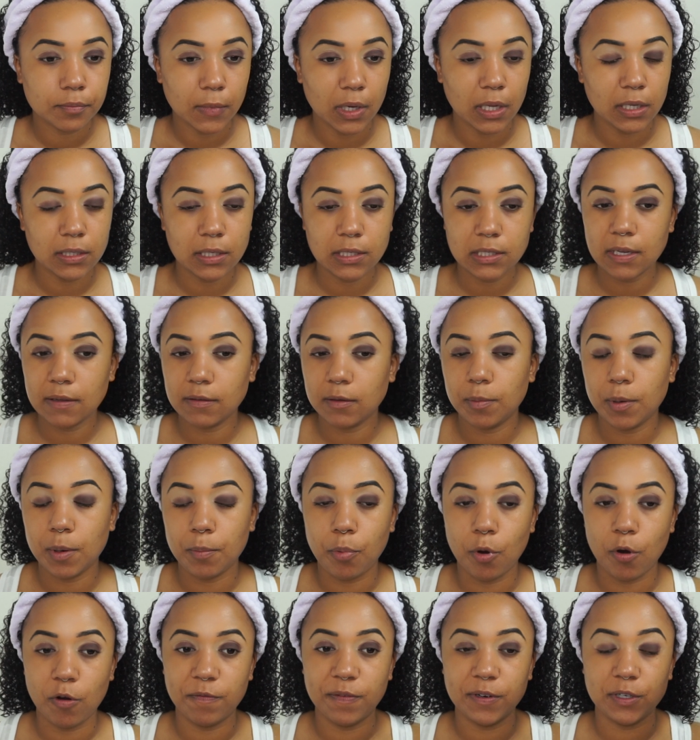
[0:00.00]
It doesn't have to be
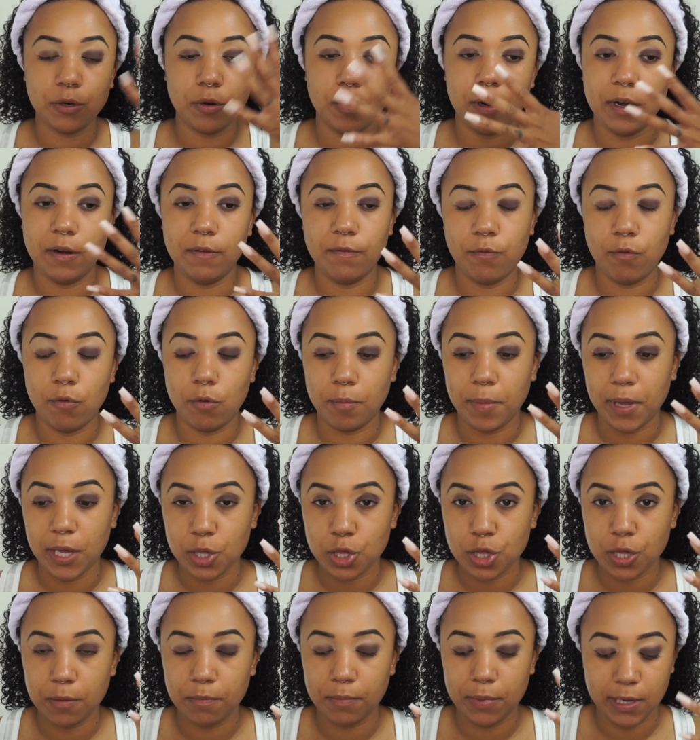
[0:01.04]
perfect or any
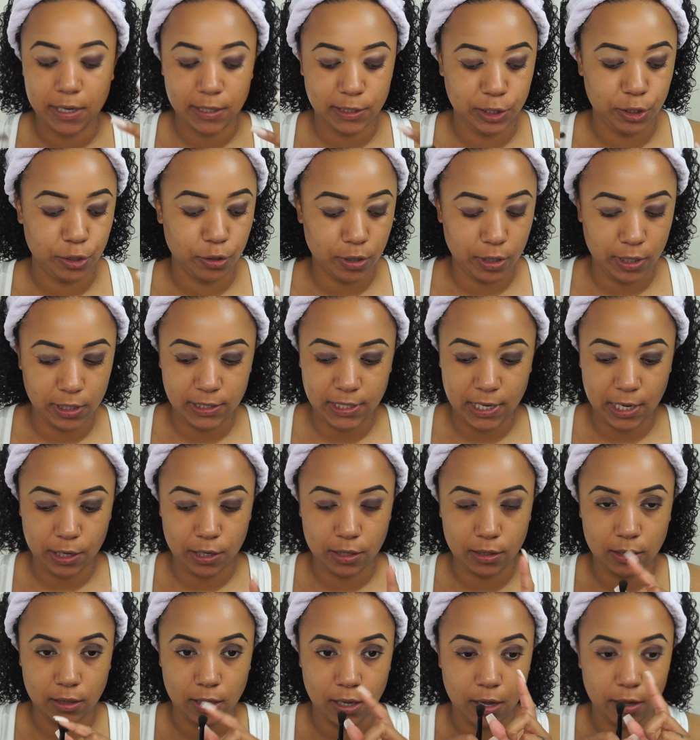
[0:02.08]
formation, because you're gonna
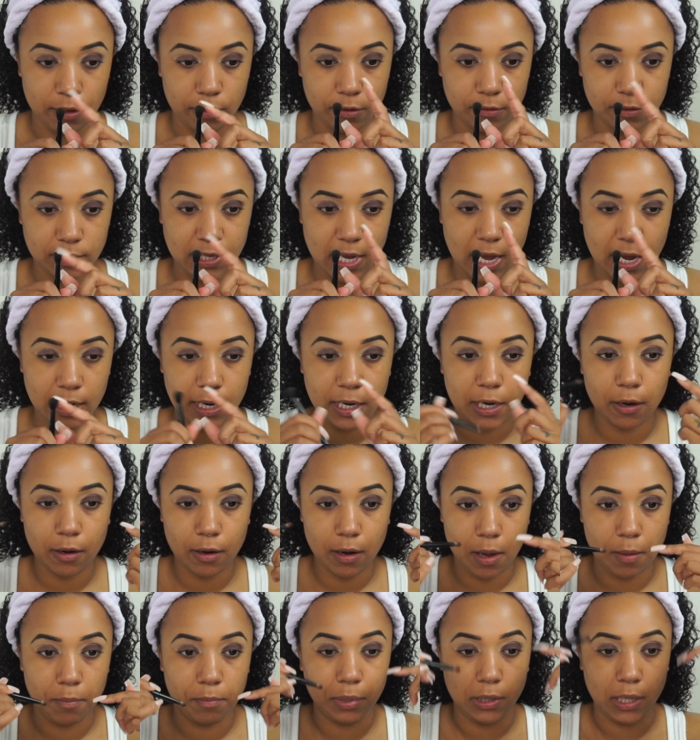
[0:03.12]
take the other side here
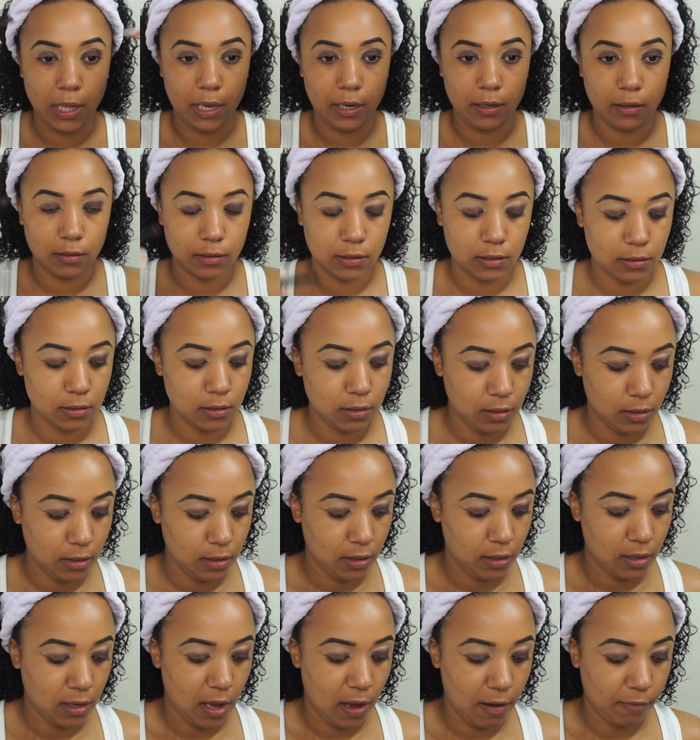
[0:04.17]
and blend
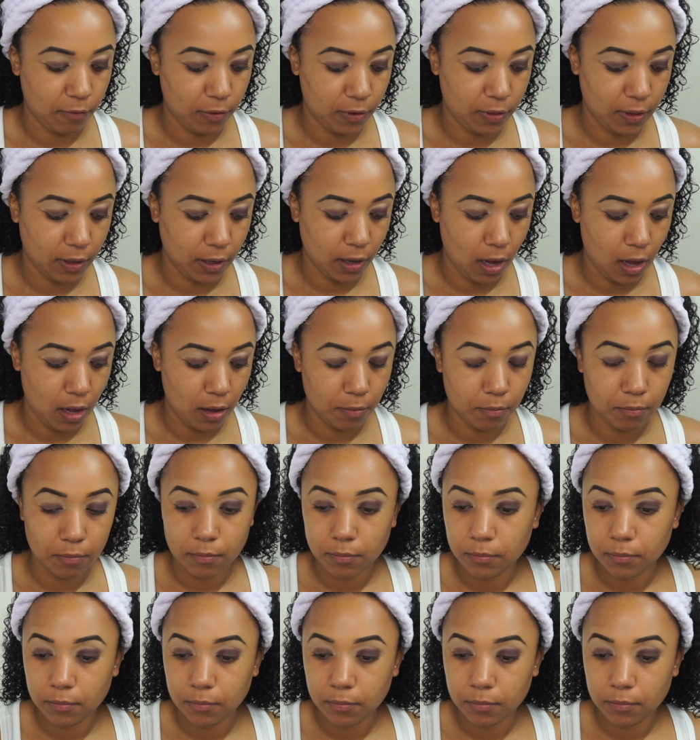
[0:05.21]
everything up.